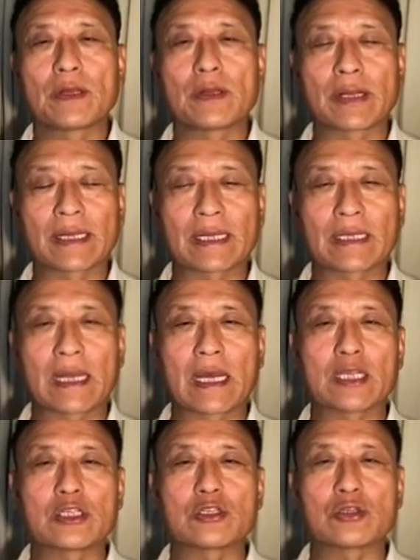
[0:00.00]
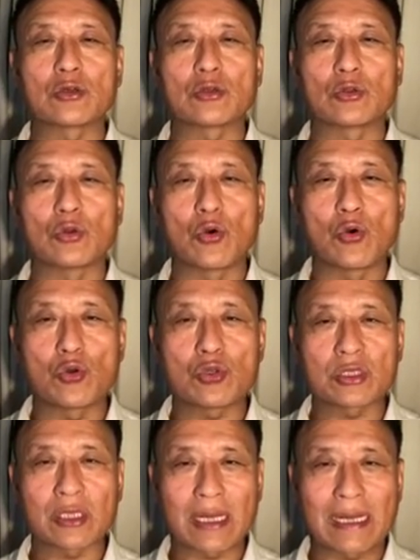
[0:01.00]
Recognize
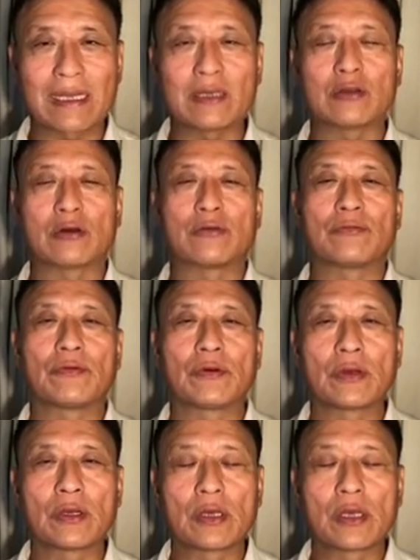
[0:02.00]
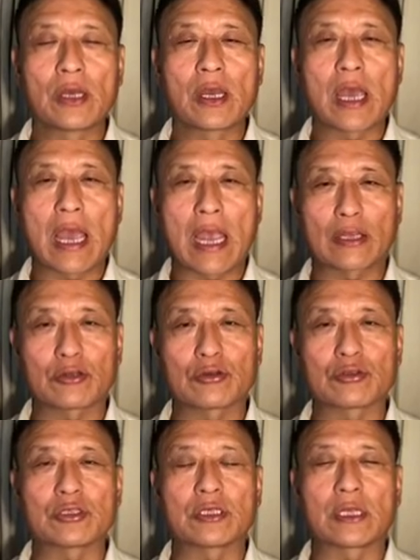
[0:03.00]
those kind of
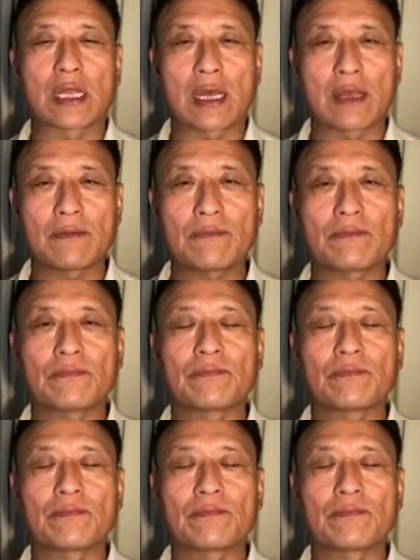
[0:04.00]
actions in life,